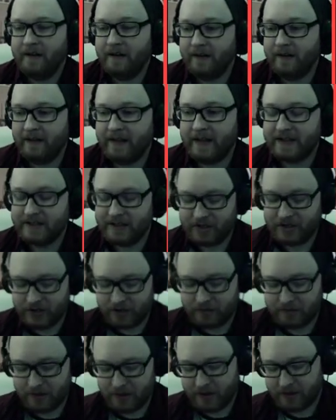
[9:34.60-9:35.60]
There's two
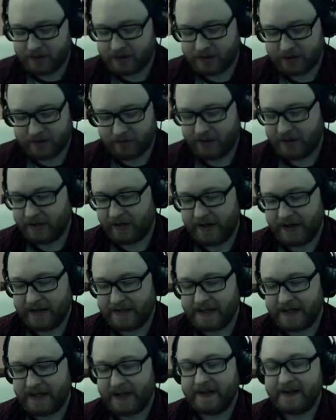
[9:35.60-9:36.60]
masks we don't know how to
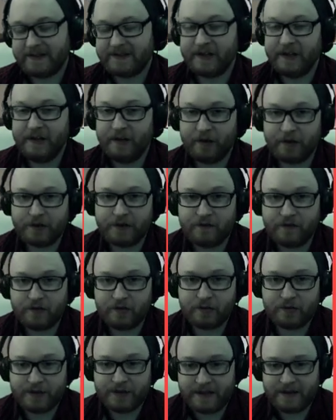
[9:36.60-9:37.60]
get. There's a lot of
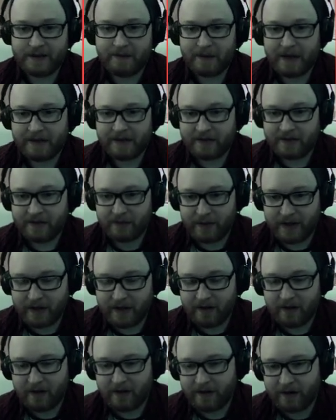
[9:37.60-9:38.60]
doors in the mansion that we
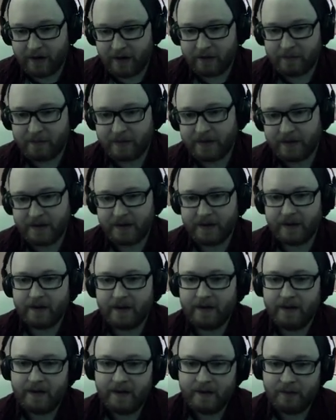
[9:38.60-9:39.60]
can't open yet.
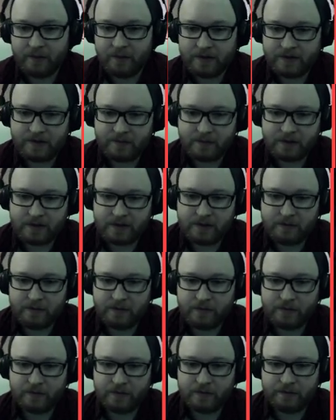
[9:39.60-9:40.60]
What's, what's the
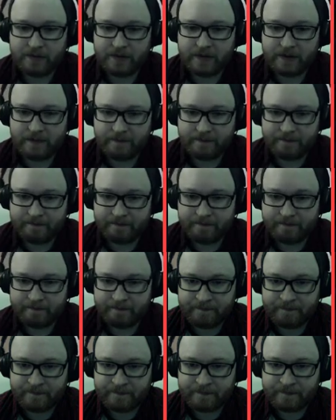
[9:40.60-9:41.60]
more bit?
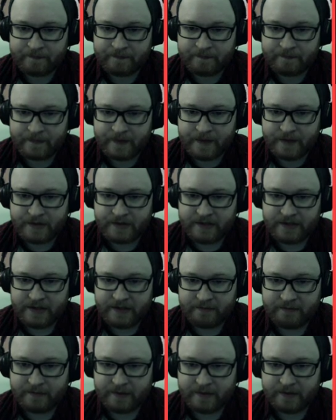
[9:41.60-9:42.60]

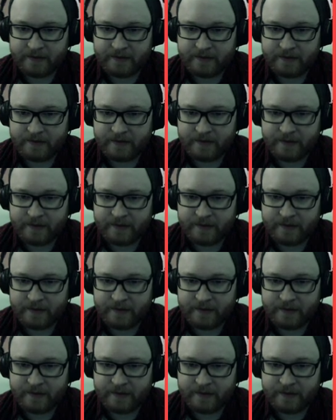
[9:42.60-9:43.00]
Achievements.